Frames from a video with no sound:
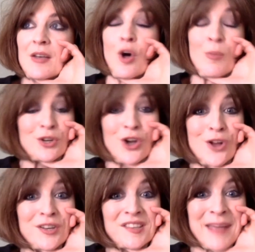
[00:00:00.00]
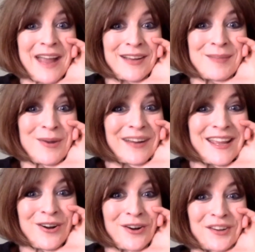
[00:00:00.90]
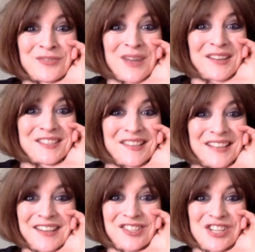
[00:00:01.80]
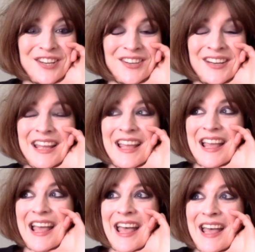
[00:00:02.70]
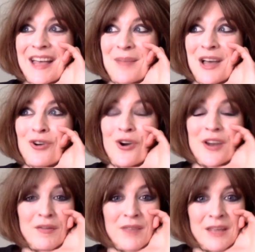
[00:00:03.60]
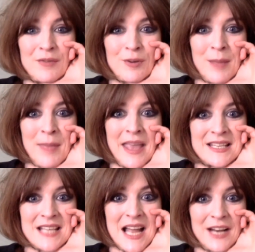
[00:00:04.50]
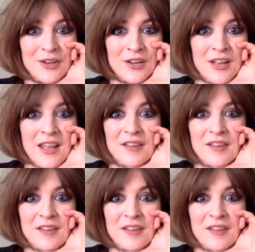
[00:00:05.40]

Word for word: Almod Cons by Erica Murray, artist in residence last year. And Crocodile Fever by Megan Tyler.